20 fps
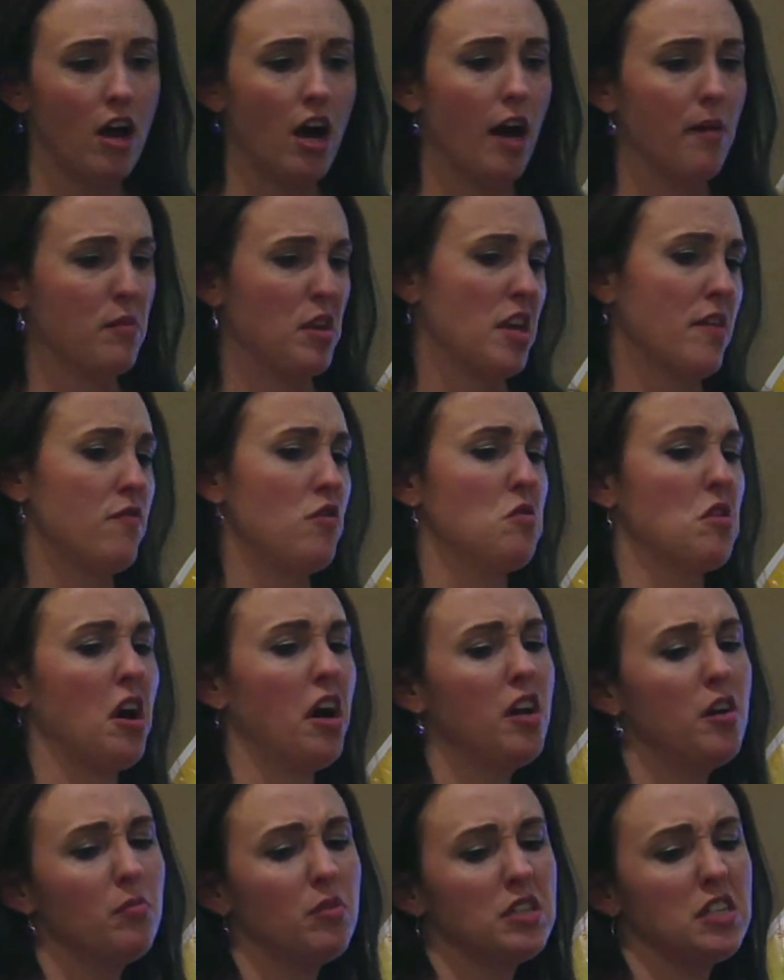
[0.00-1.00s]
I'm going to give you the
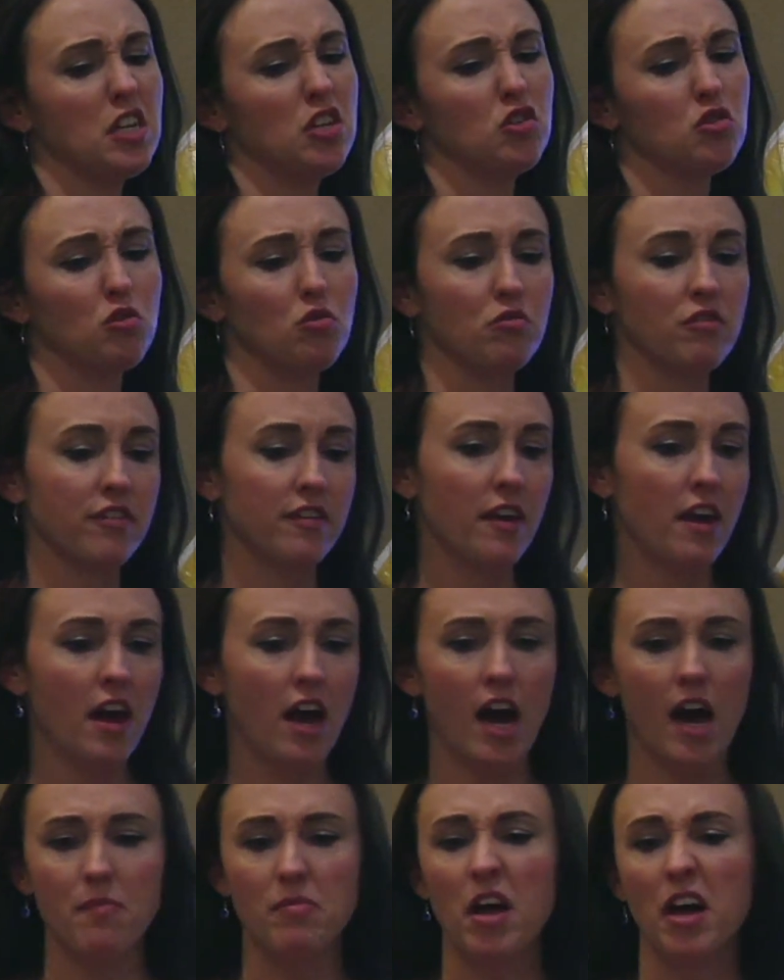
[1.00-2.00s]
100% truth.
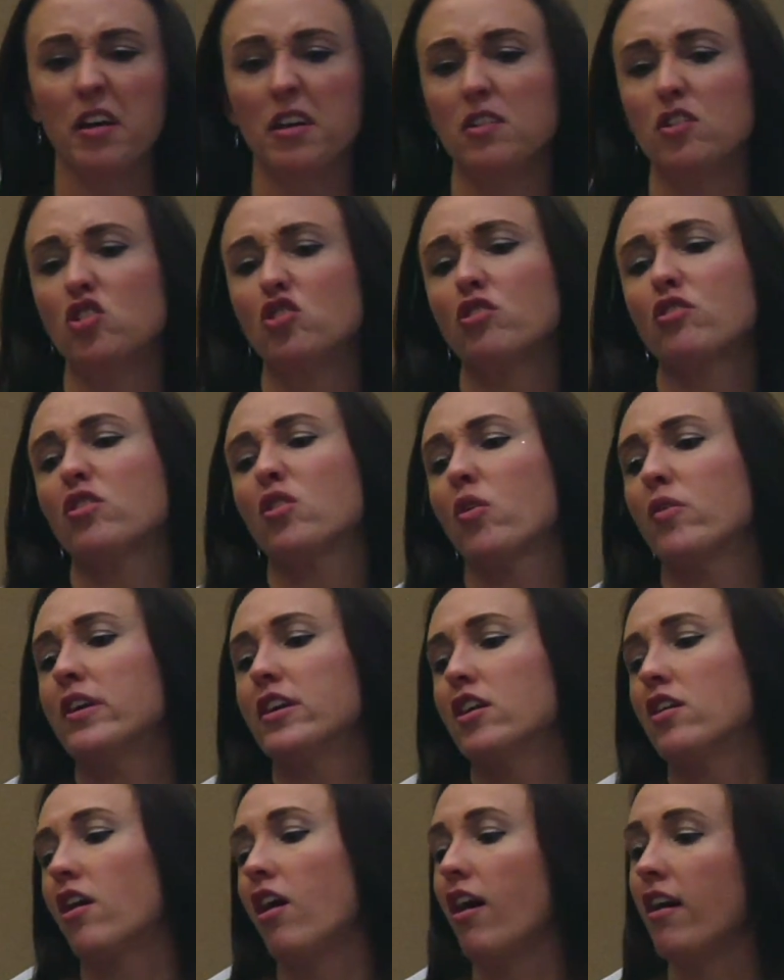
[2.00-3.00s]
I'm not going to sugarcoat
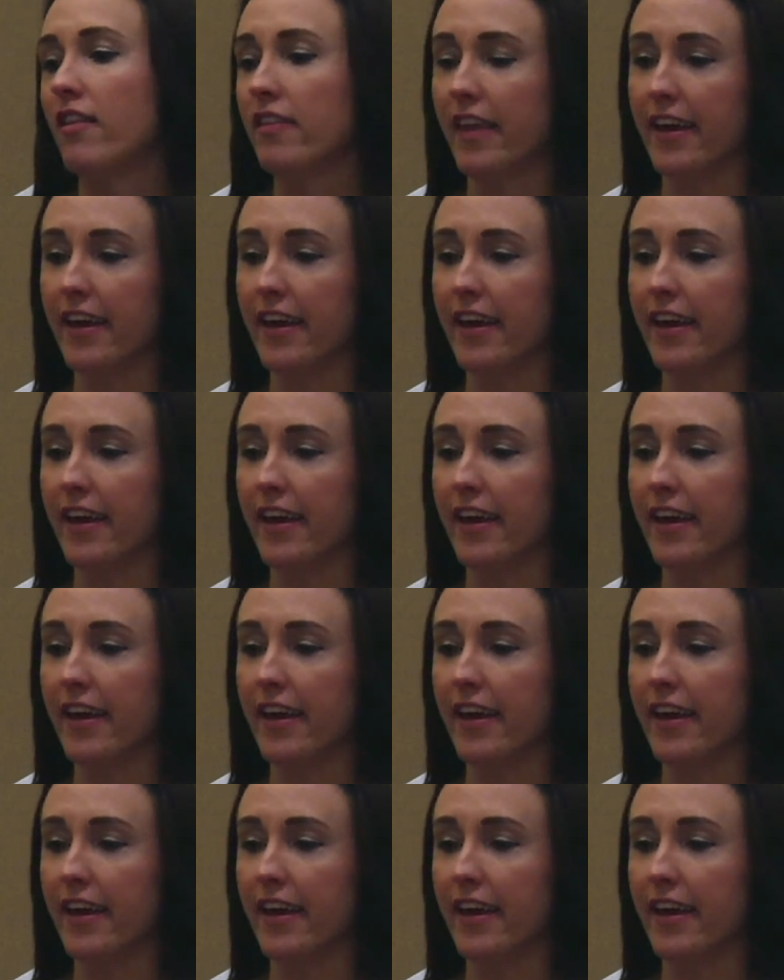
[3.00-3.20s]
it at all.